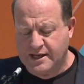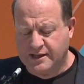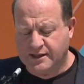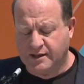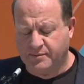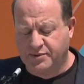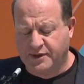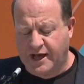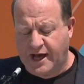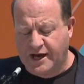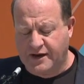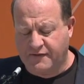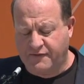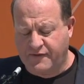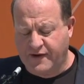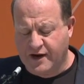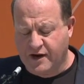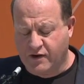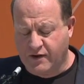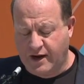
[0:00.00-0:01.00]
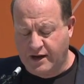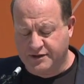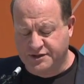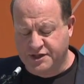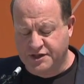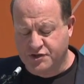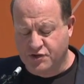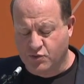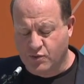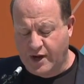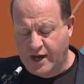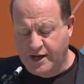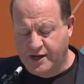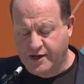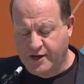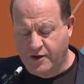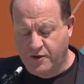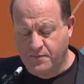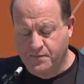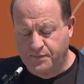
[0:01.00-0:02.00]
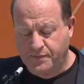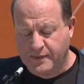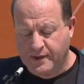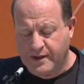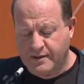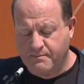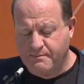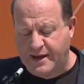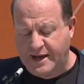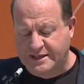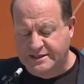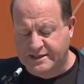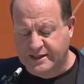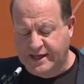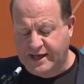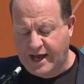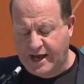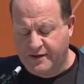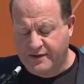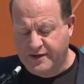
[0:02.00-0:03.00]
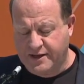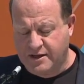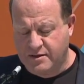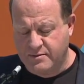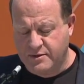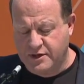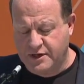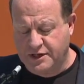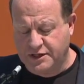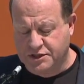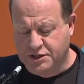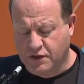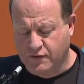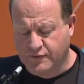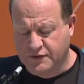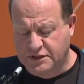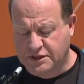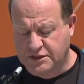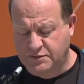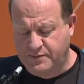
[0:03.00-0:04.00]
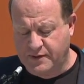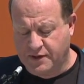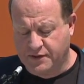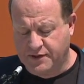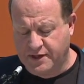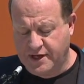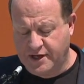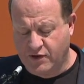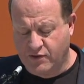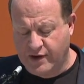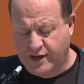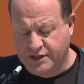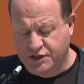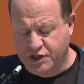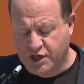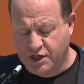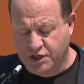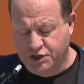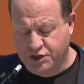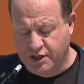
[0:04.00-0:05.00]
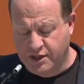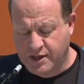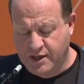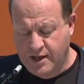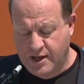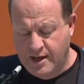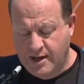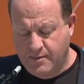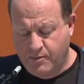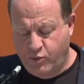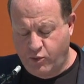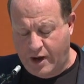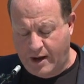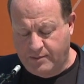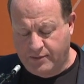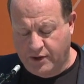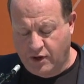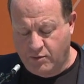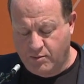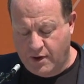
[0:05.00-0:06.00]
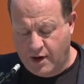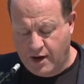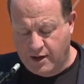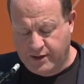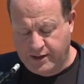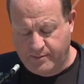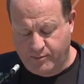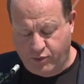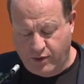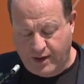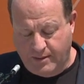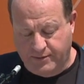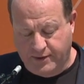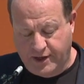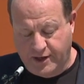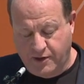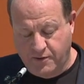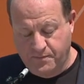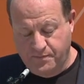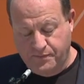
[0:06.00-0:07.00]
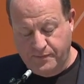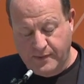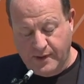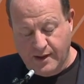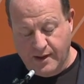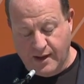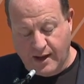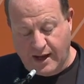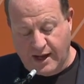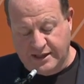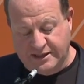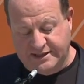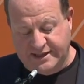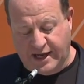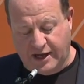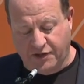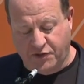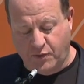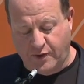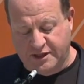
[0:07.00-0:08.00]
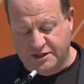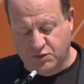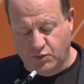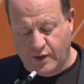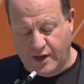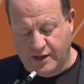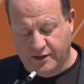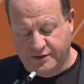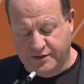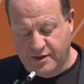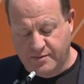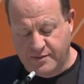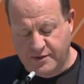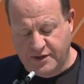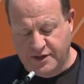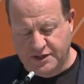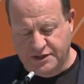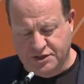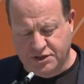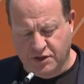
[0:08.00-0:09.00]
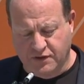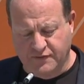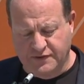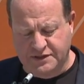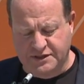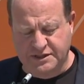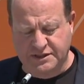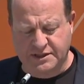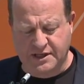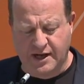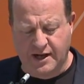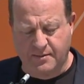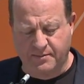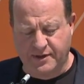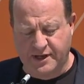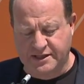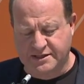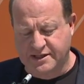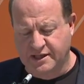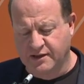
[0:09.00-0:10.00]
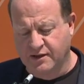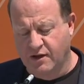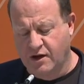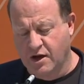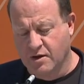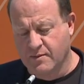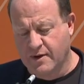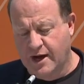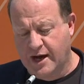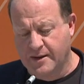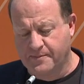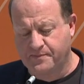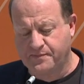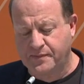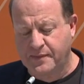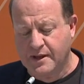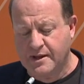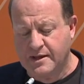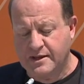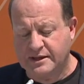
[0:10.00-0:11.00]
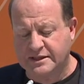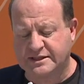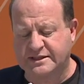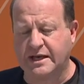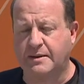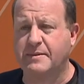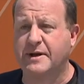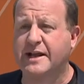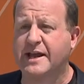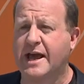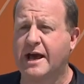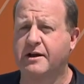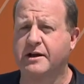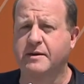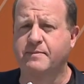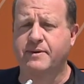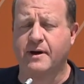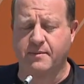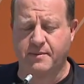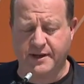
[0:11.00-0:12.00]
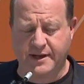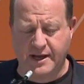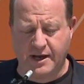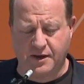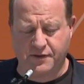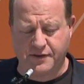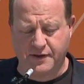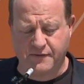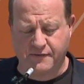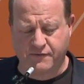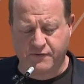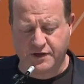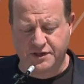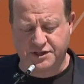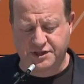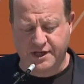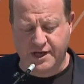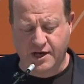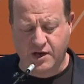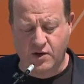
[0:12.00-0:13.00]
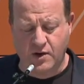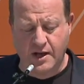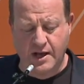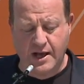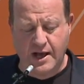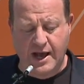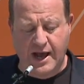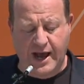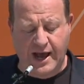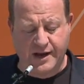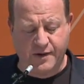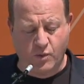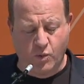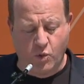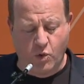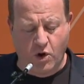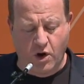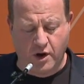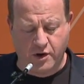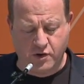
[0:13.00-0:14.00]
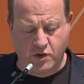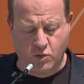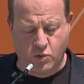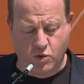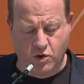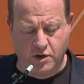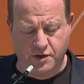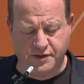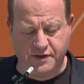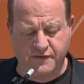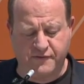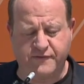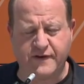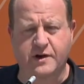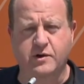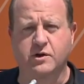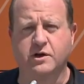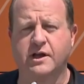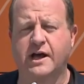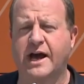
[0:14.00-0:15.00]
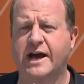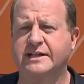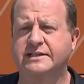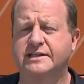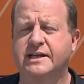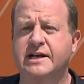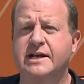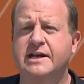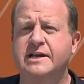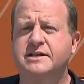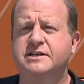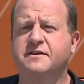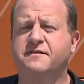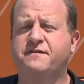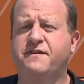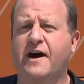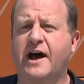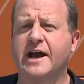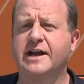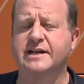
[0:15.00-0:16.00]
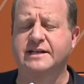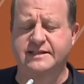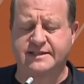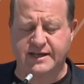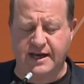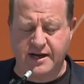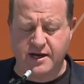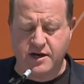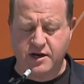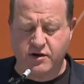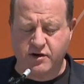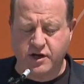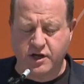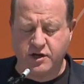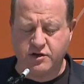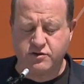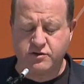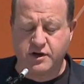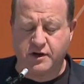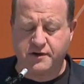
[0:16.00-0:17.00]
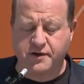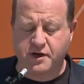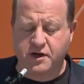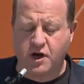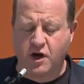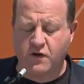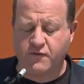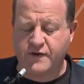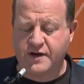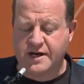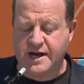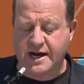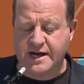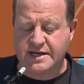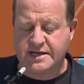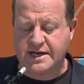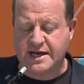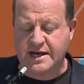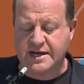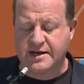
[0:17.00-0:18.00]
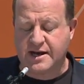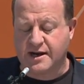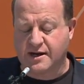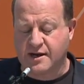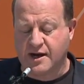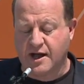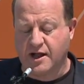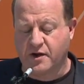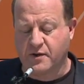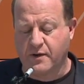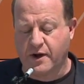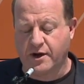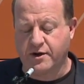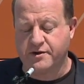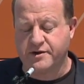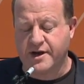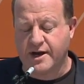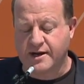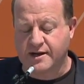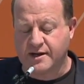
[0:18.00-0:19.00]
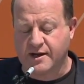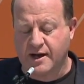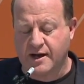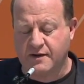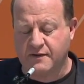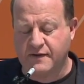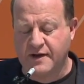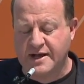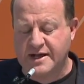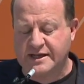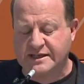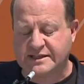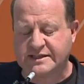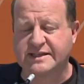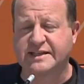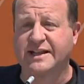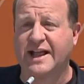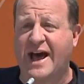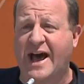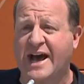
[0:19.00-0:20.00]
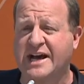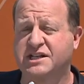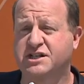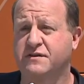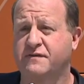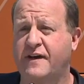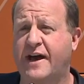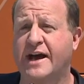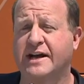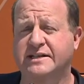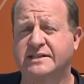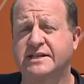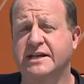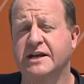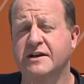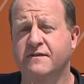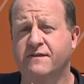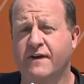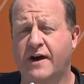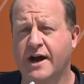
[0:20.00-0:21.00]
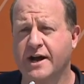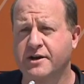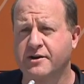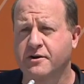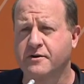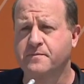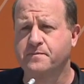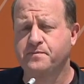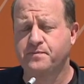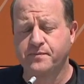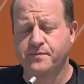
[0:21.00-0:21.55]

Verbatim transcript: La Plata Fairgrounds in Durango, Mesa County Community Services Building in Grand Junction, Pueblo Mall in Pueblo, Southwest Weld Community Services Complex in Longmont, Summit County Public Health in Frisco, and Water World in Federal Heights. To find a site near you, go to covid19.colorado.gov/vaccinefinder.